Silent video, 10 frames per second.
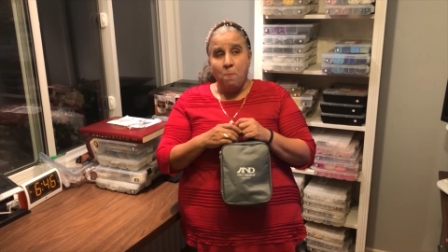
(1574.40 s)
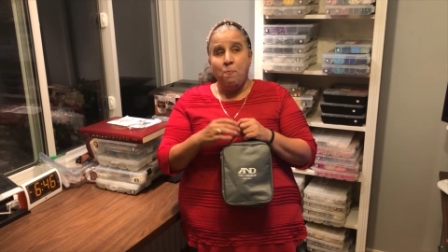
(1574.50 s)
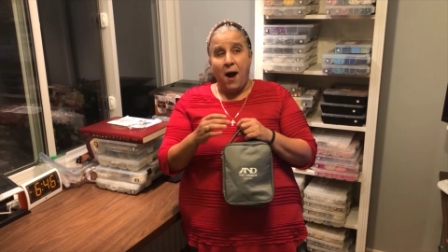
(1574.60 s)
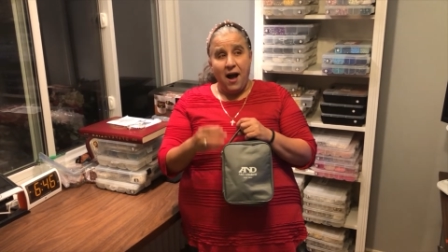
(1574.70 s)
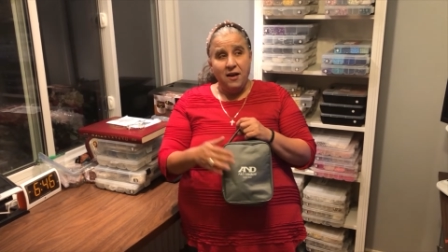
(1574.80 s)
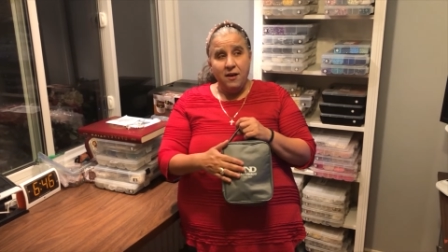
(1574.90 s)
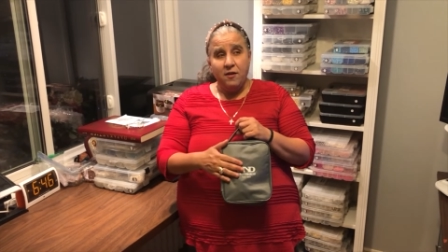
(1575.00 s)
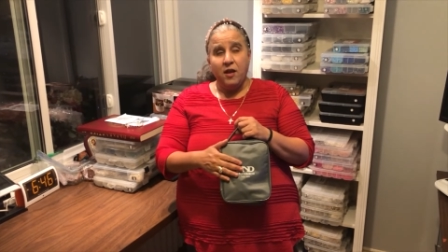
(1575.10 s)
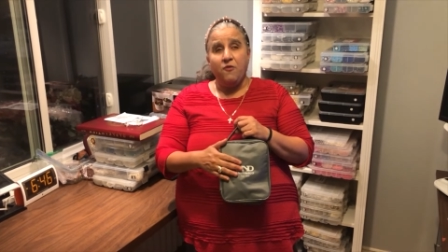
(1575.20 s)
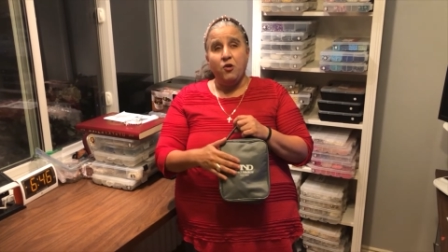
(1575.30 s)
But
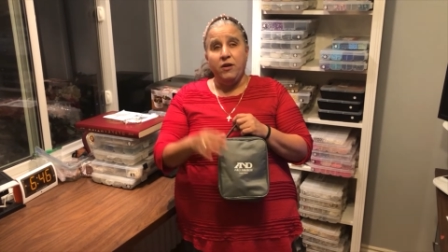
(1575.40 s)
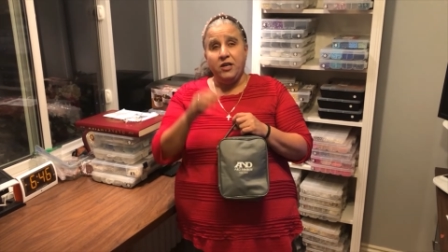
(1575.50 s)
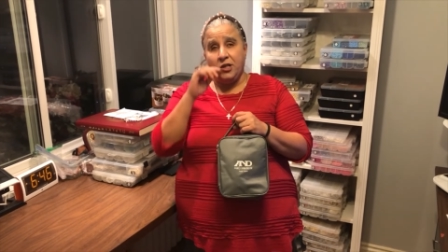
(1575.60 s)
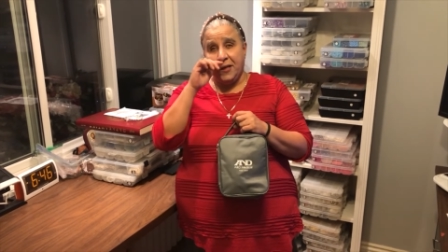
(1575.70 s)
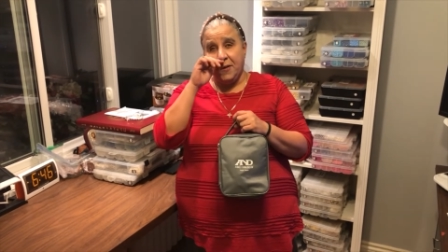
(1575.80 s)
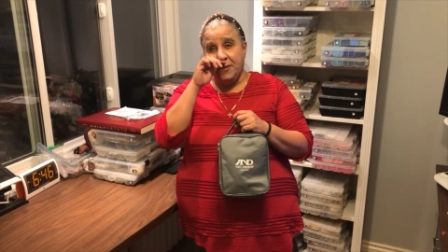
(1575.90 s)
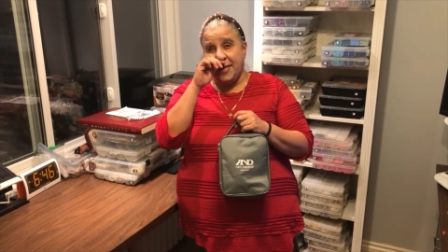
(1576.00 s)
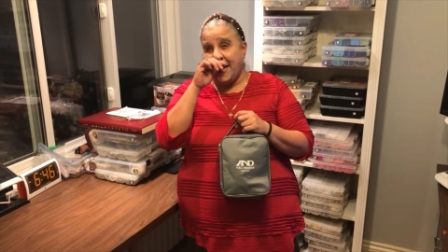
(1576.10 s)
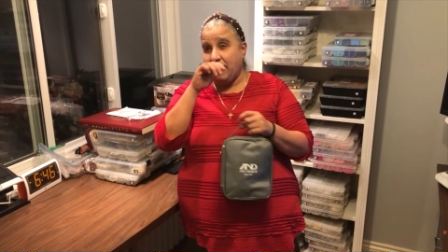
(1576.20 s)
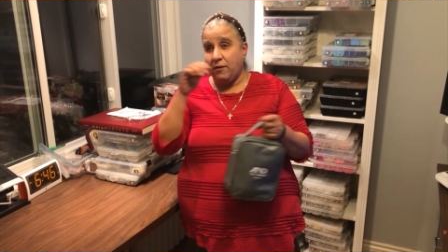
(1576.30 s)
if you need to use
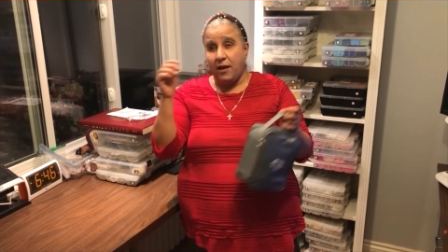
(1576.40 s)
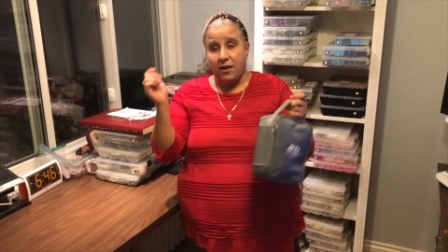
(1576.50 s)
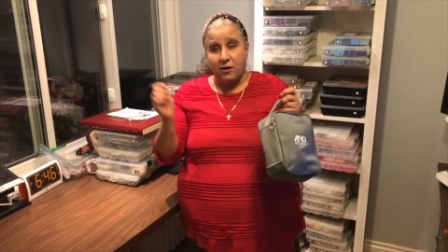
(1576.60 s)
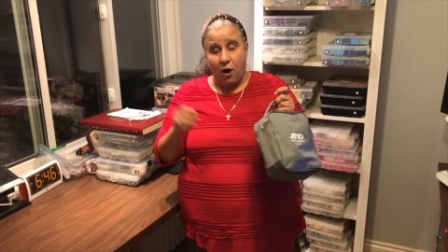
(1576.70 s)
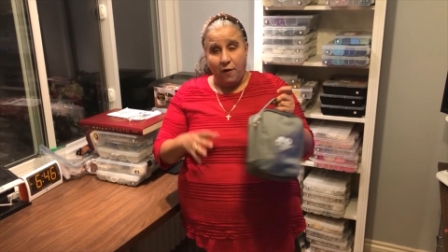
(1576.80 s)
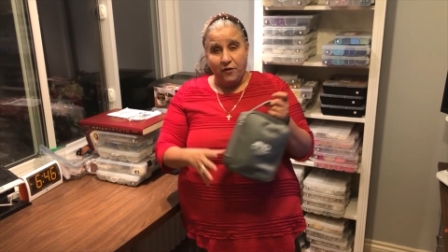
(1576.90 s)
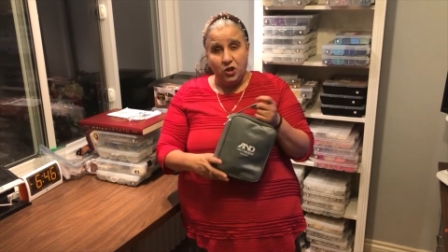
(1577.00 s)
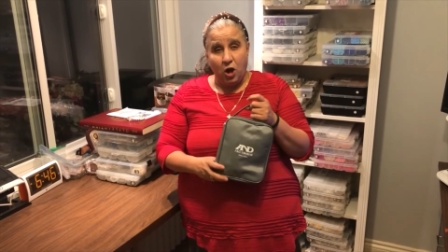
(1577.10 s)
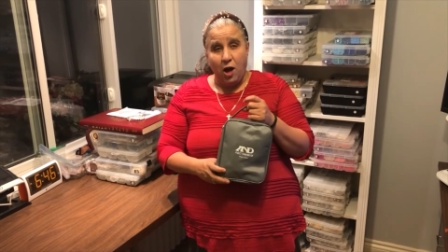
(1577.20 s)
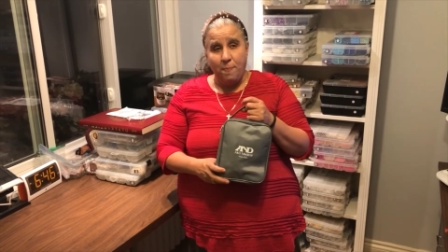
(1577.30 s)
it at a coffee
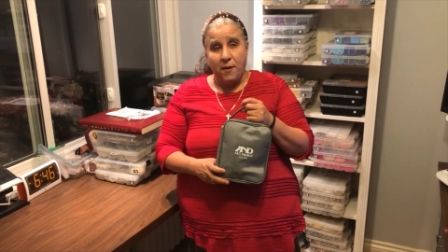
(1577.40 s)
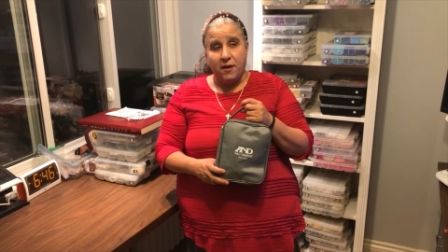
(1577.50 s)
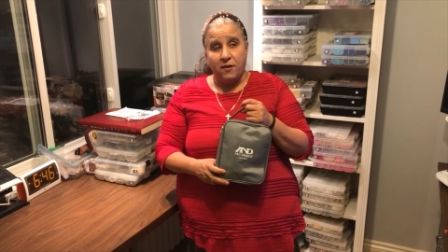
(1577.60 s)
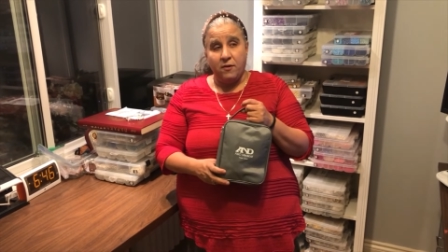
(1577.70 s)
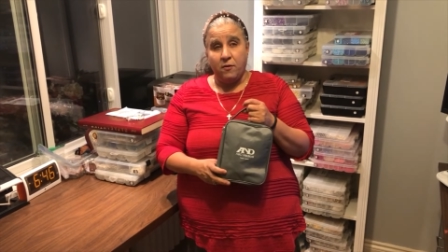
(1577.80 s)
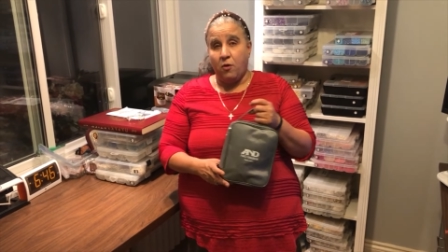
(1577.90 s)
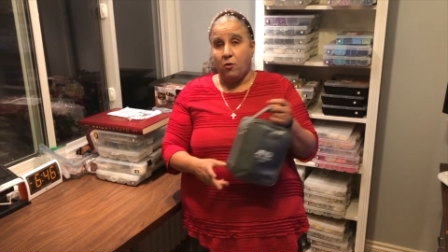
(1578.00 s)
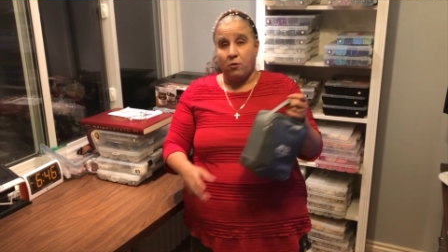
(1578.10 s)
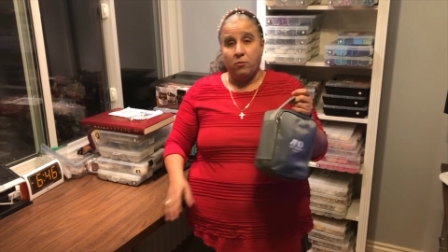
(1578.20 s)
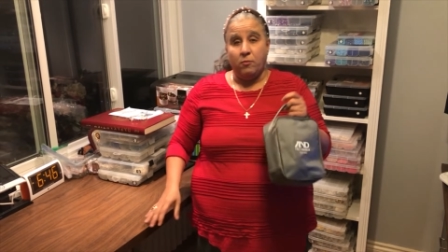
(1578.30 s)
shop
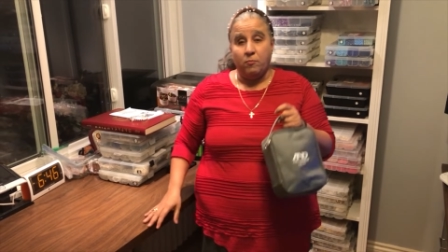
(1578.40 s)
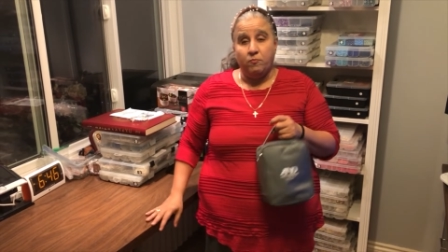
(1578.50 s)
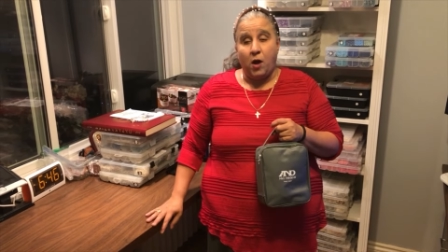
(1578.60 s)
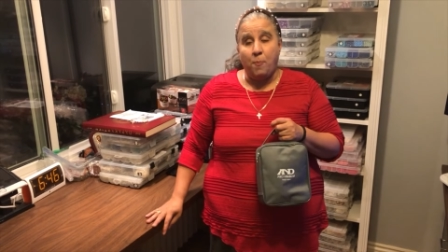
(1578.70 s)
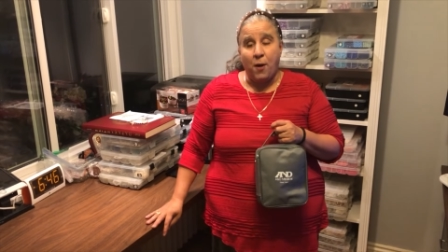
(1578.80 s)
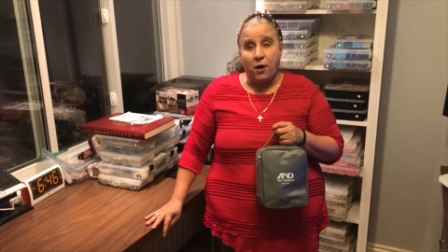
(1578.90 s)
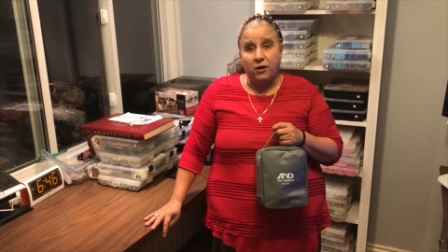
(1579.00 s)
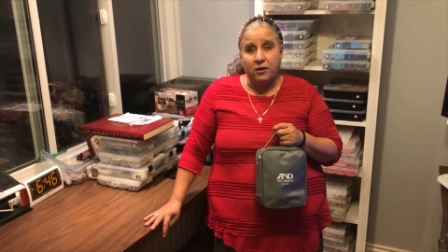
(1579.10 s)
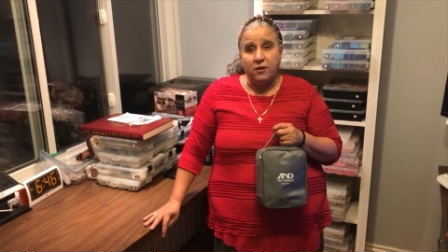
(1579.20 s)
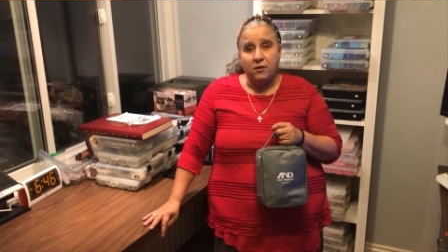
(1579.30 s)
or a
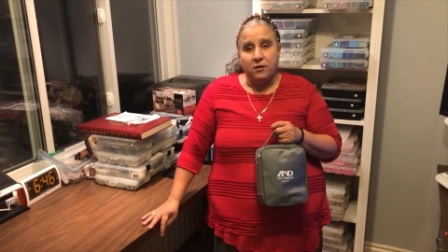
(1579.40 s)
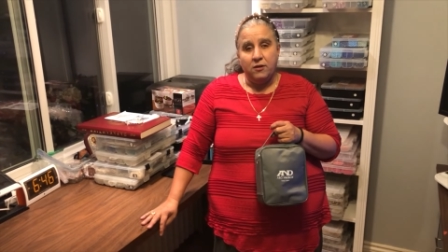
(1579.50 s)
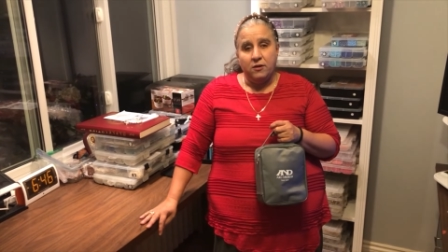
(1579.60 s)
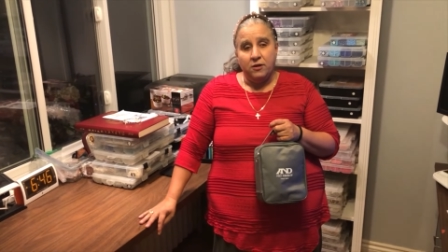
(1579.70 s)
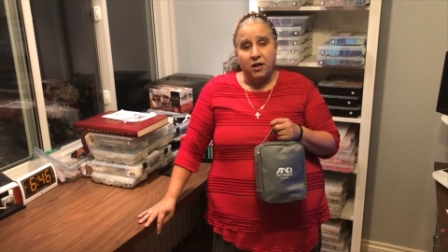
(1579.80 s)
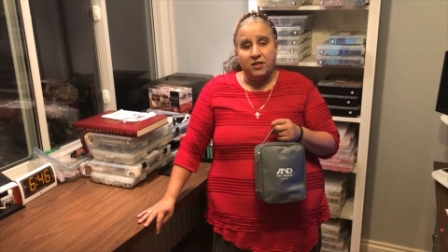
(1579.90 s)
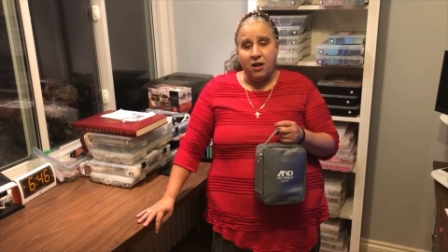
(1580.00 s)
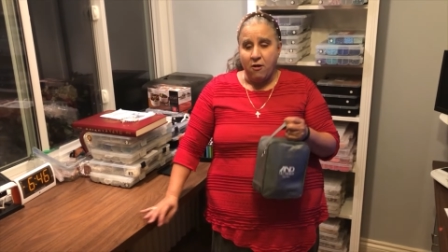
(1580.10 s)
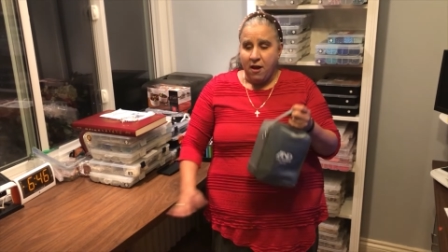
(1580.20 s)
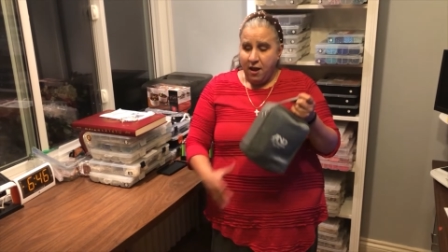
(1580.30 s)
park, it's there.